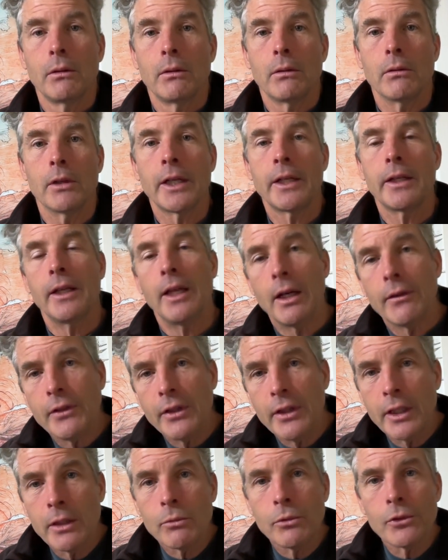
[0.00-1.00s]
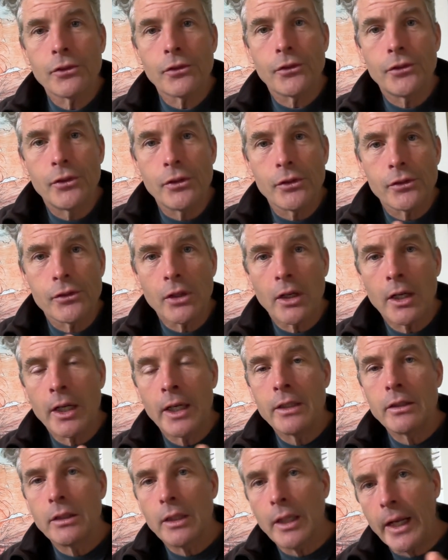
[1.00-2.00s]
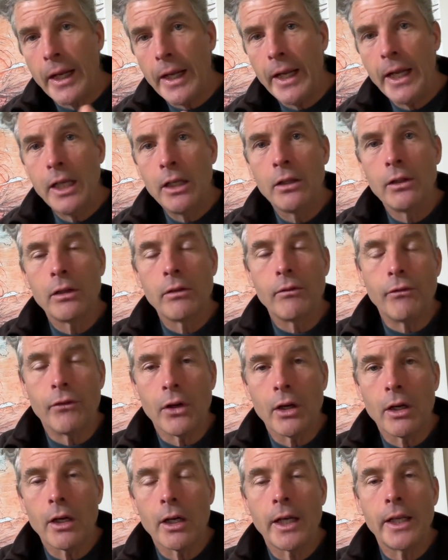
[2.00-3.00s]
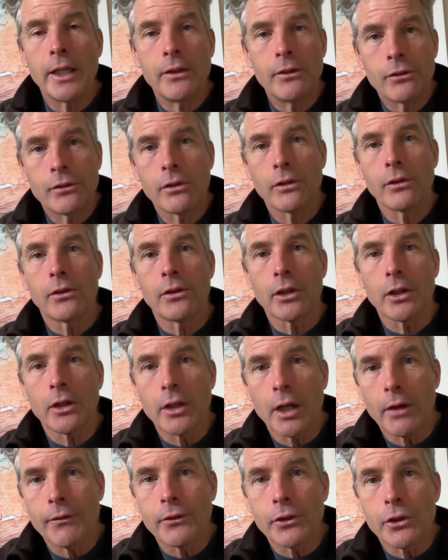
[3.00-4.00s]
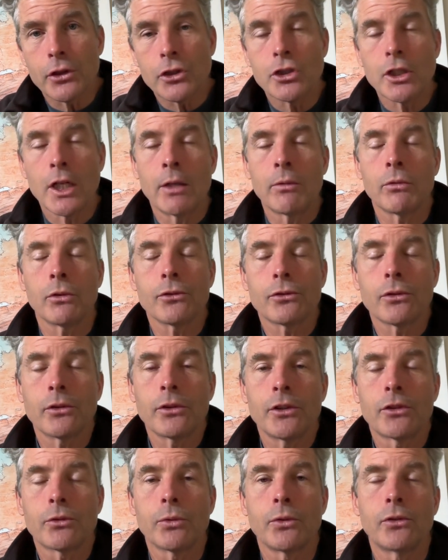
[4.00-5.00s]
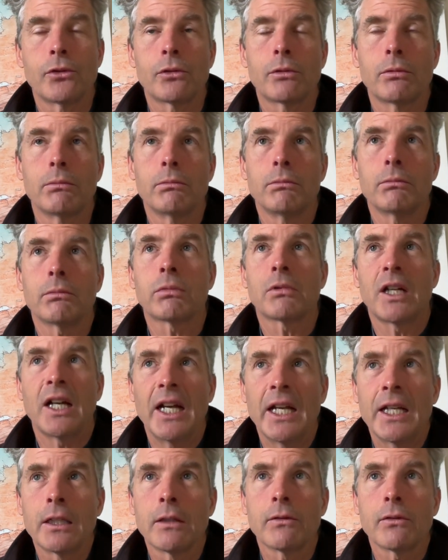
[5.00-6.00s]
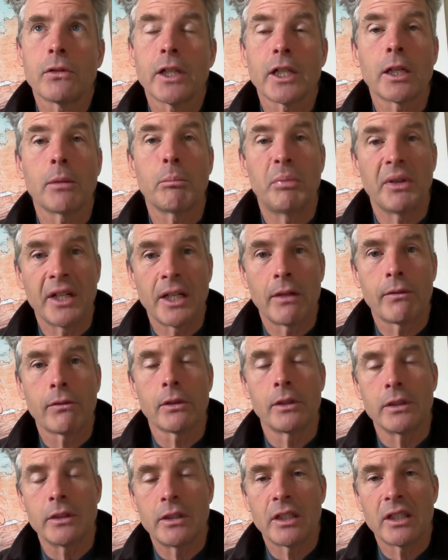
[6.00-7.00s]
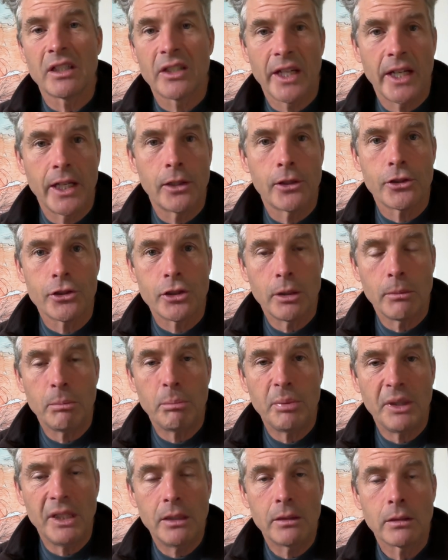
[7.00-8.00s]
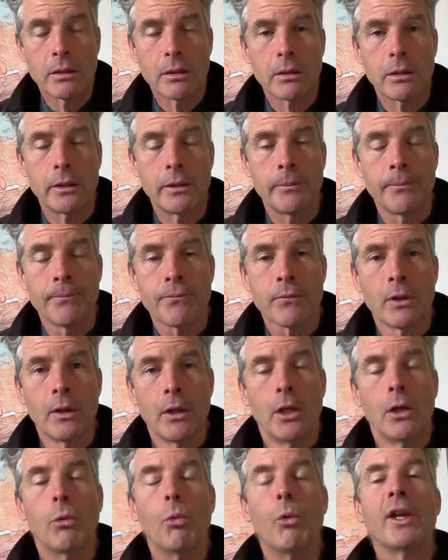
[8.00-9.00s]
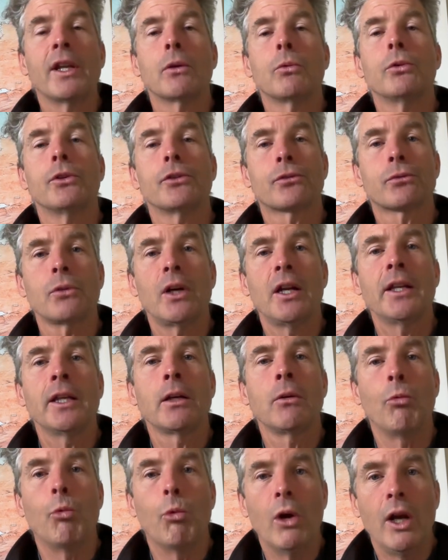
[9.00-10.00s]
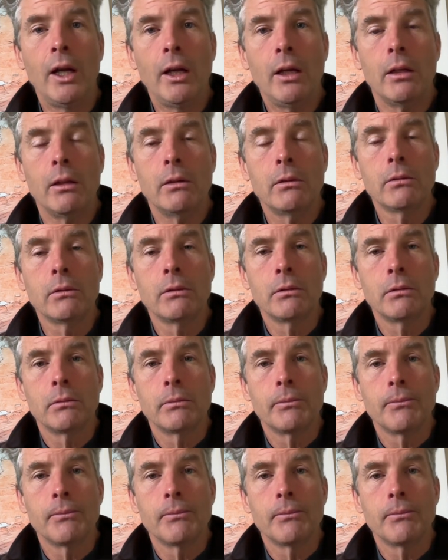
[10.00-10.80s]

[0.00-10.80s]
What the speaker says: Right? Everything was designed to aid and advise the governor general. So this was kind of like a benevolent dictatorship, basically. When it was running well,